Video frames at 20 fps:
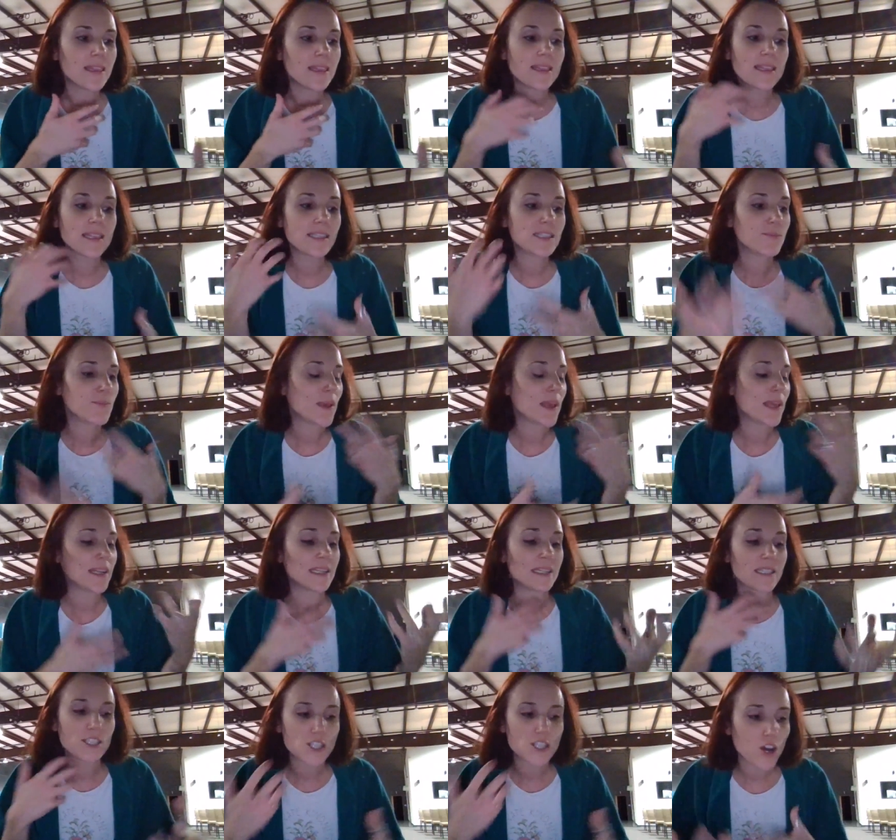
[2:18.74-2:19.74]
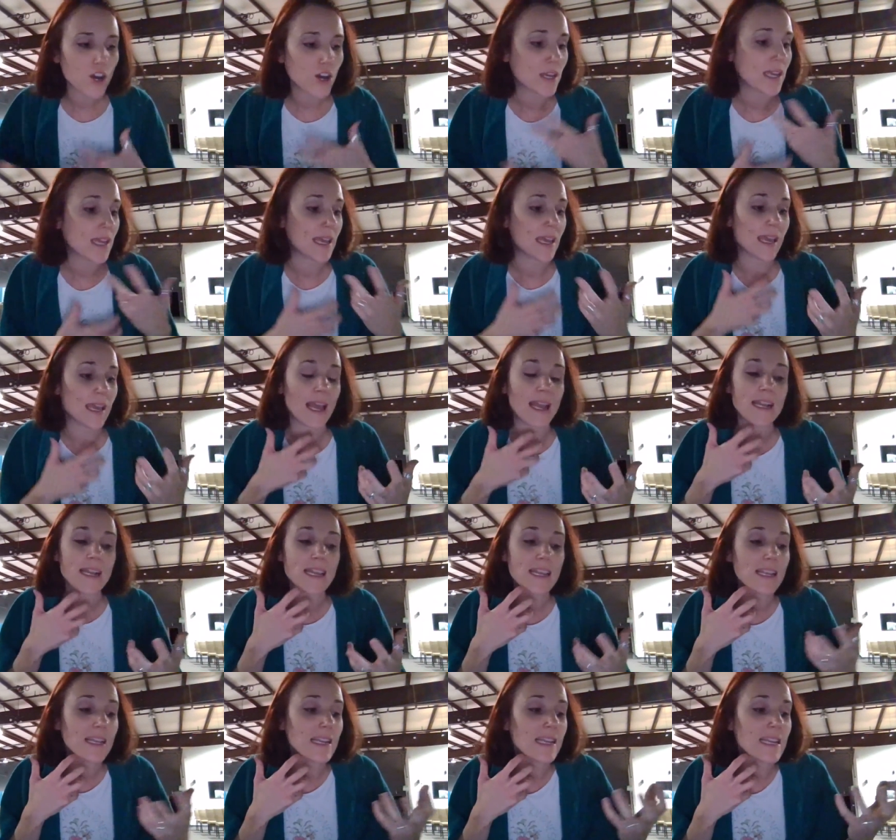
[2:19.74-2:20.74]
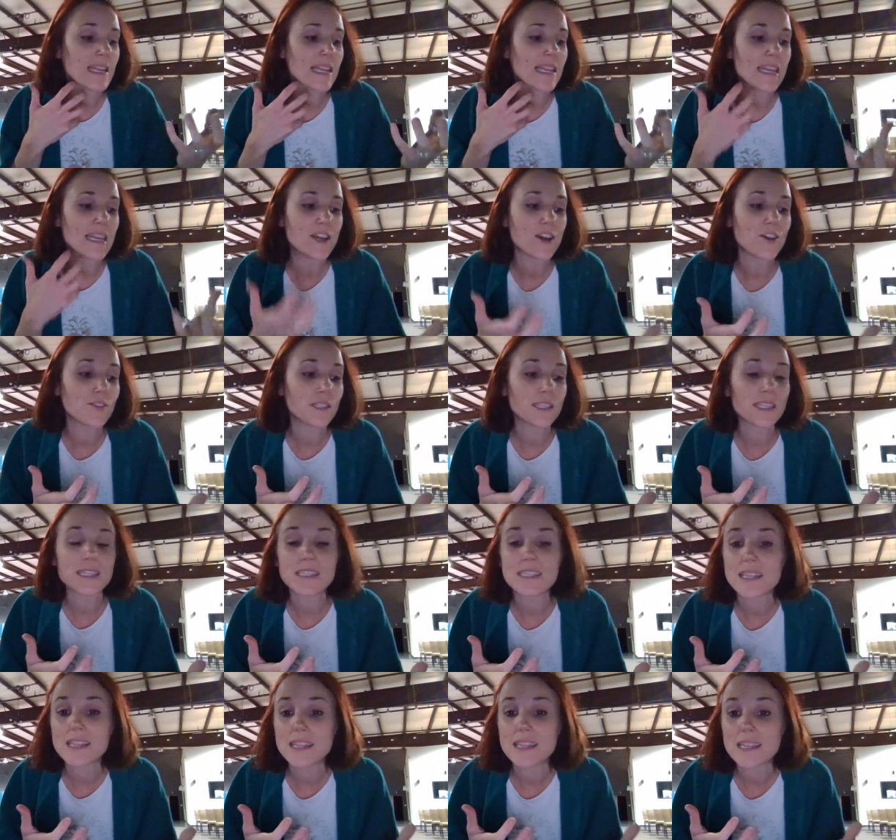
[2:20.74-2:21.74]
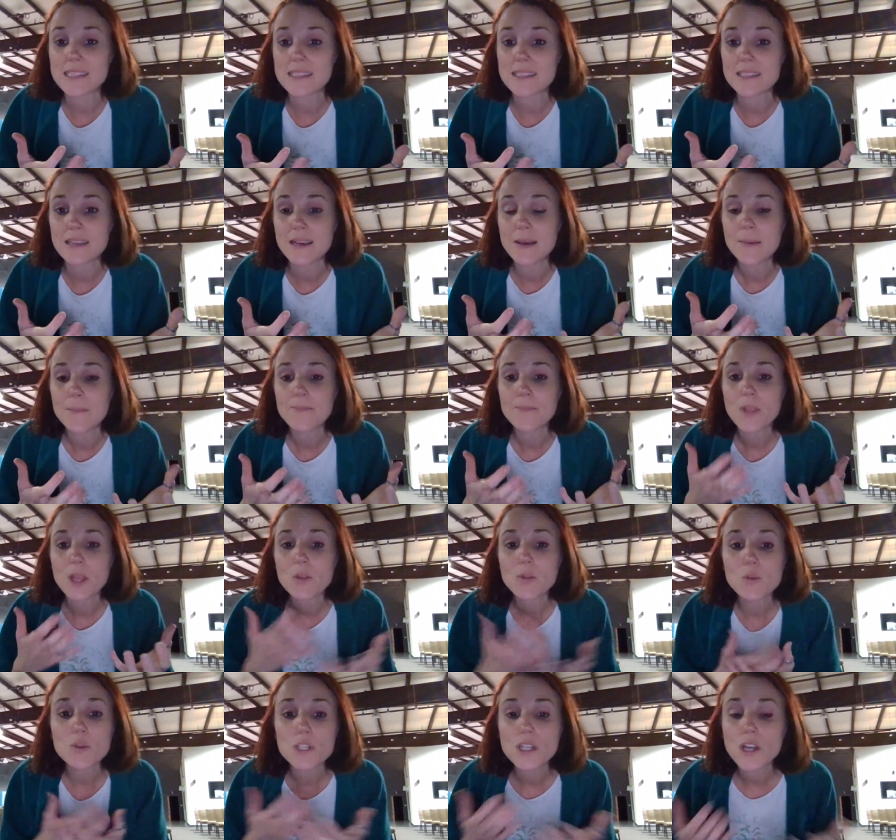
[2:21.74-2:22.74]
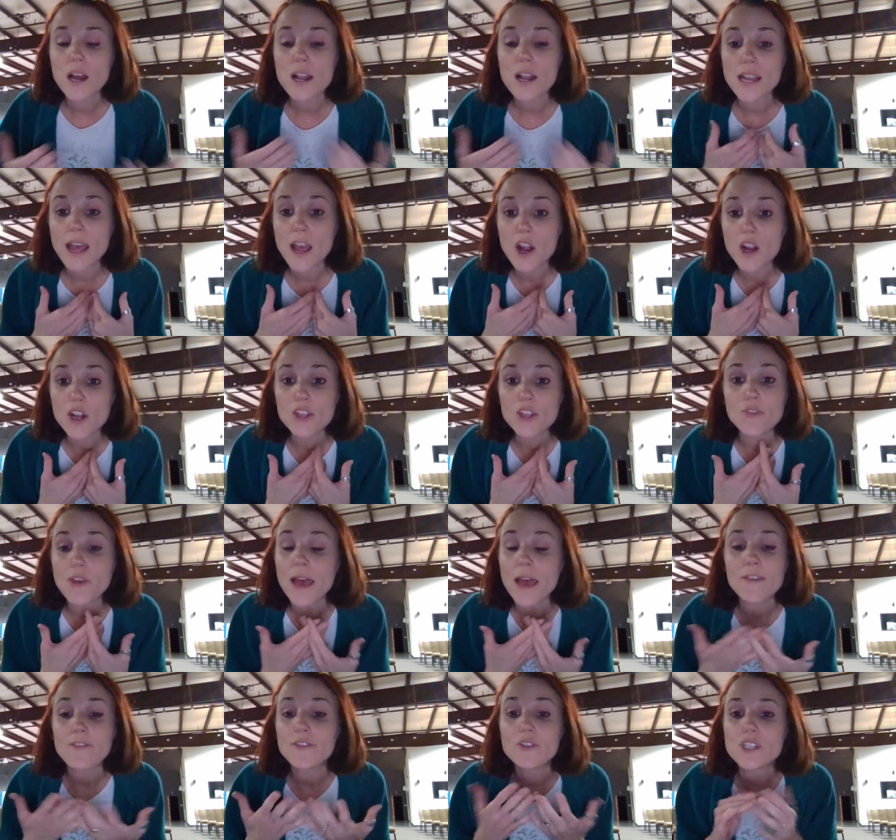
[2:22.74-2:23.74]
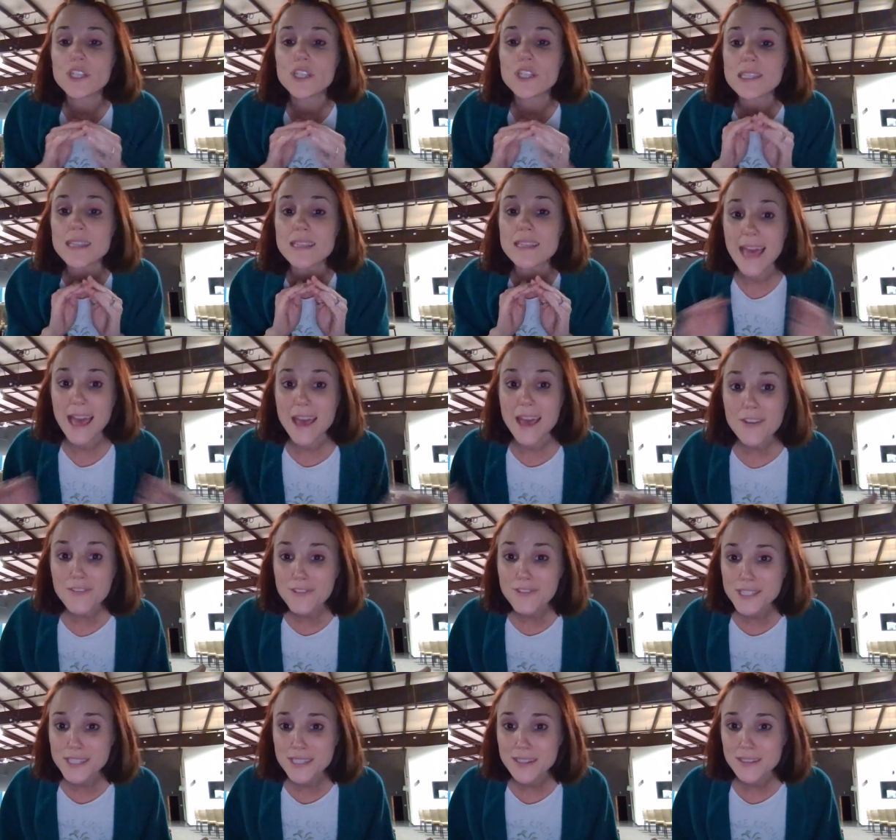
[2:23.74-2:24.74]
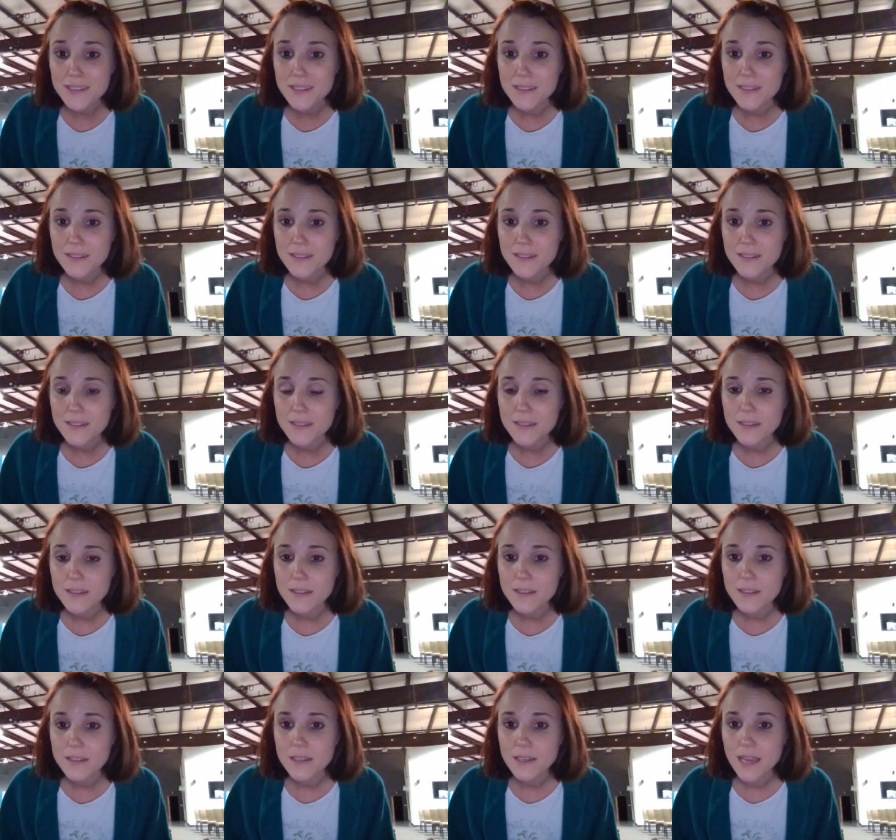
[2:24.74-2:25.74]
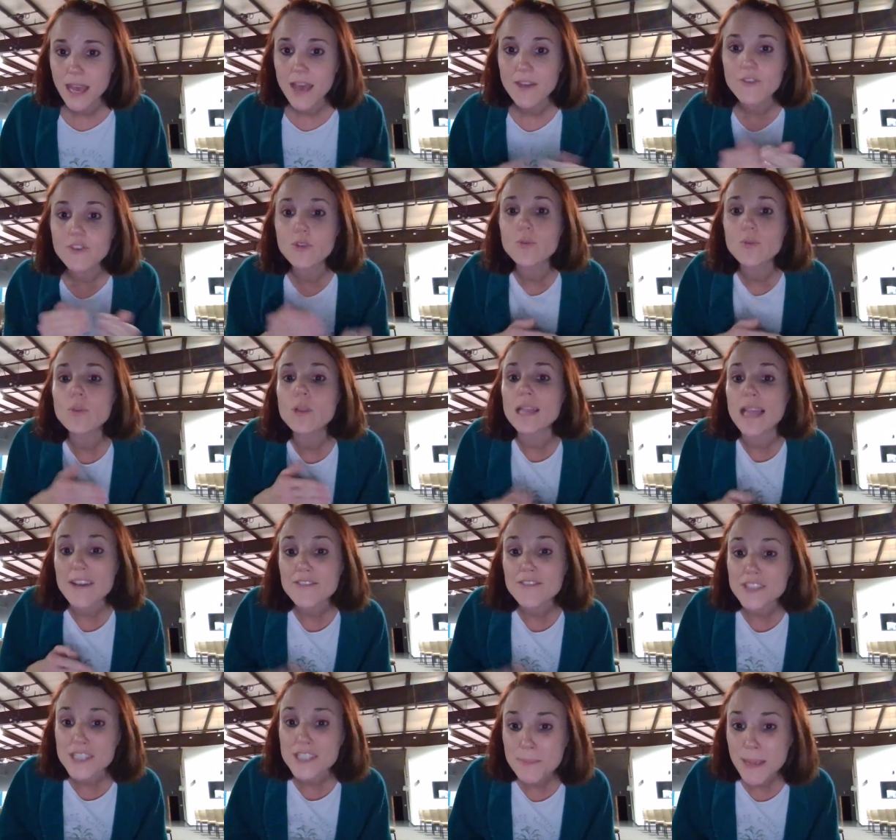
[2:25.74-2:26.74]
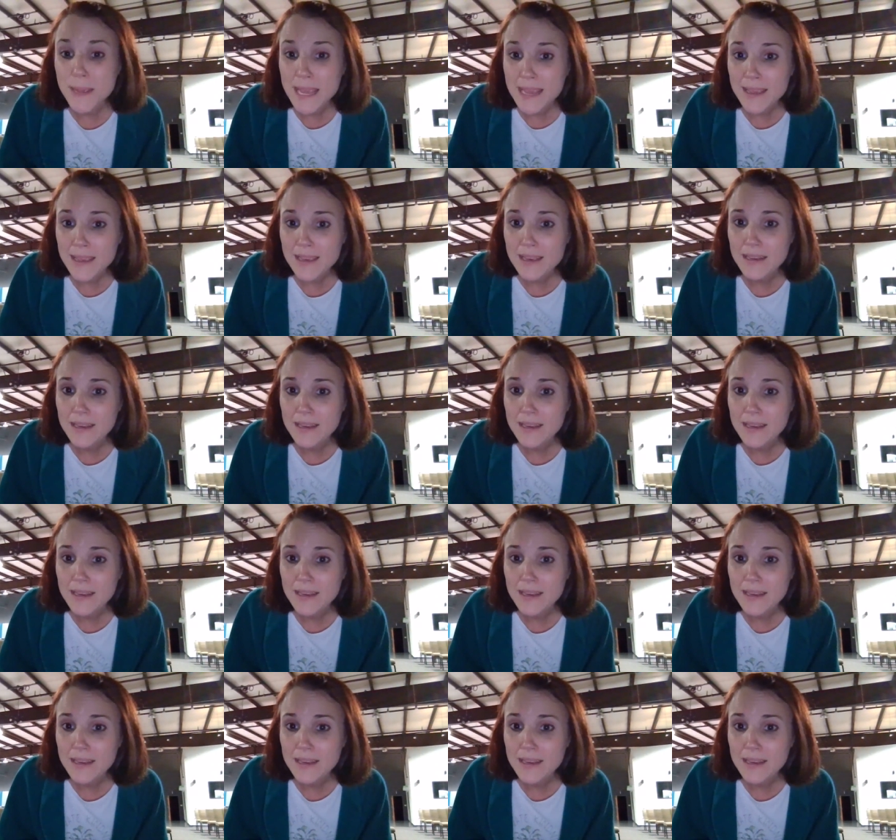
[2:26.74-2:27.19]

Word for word: this man is talking and he he goes into this Lord God, are you have you just left? Have you left me?